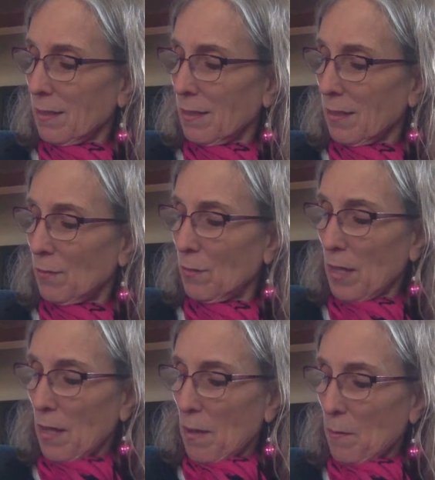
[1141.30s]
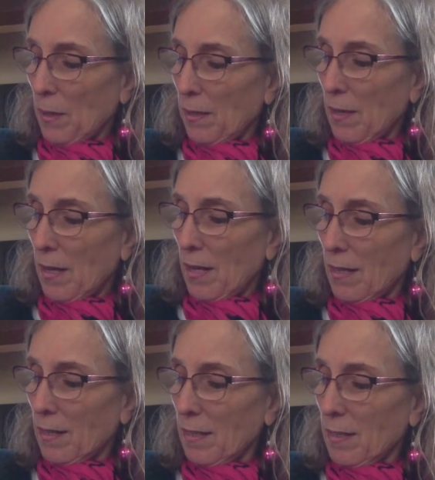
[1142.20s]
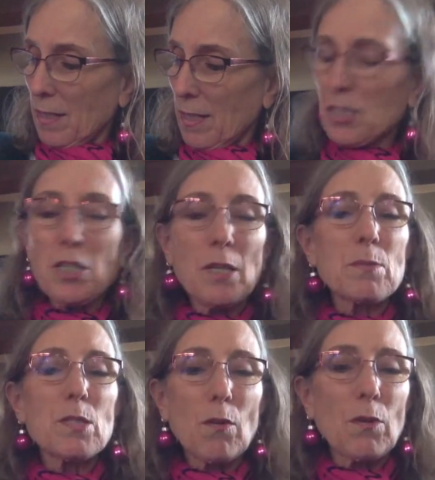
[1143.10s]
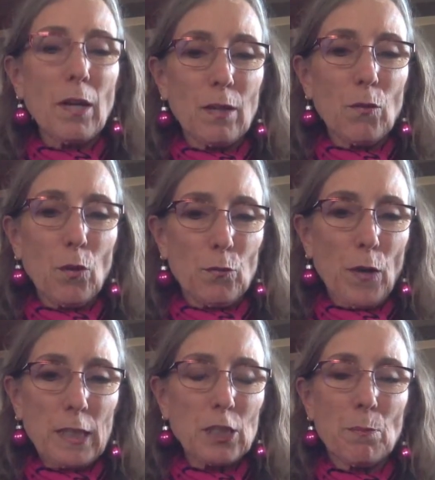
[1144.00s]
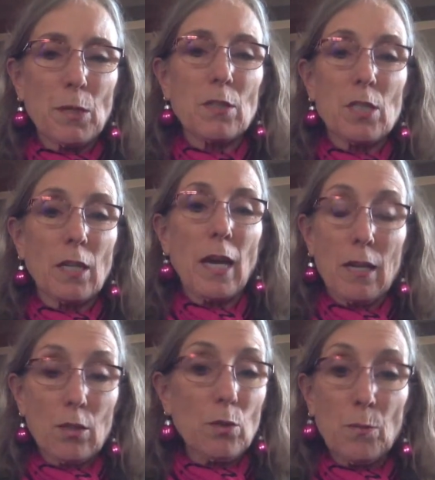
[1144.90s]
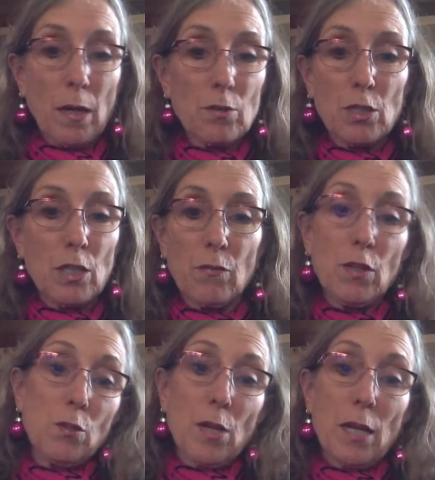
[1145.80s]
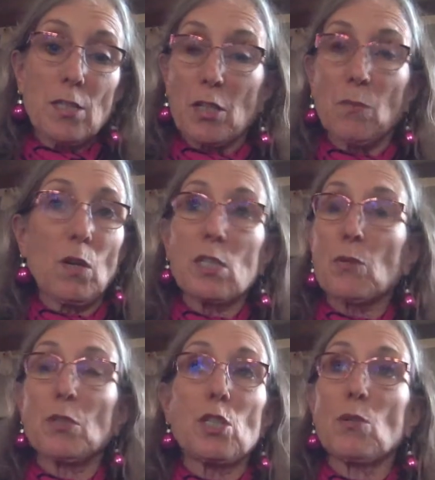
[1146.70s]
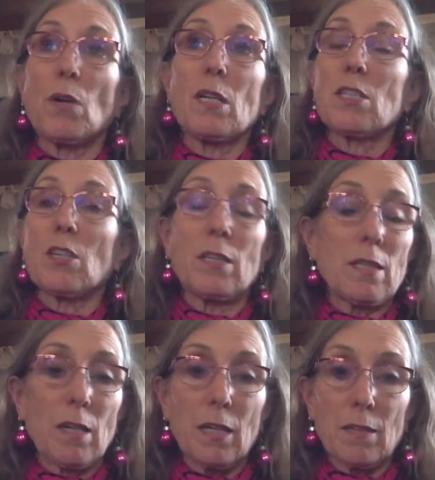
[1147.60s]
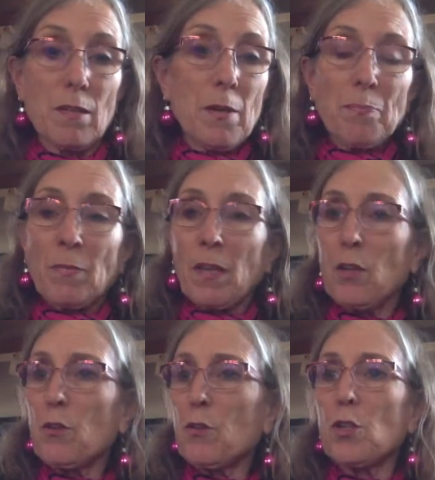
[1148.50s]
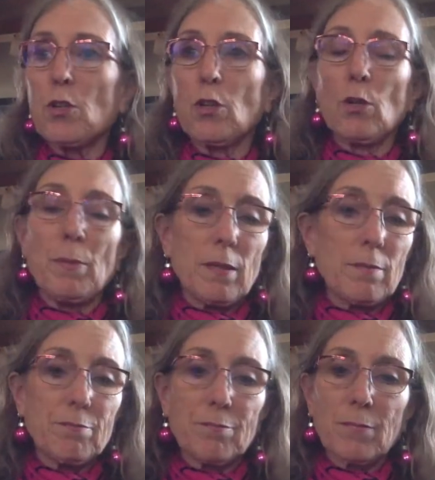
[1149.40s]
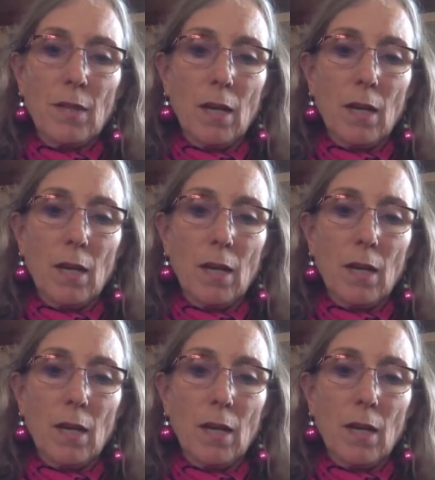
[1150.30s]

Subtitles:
of. But it seems so kind of old-fashioned, but to gather around a TV, you guys can watch what you want on YouTube and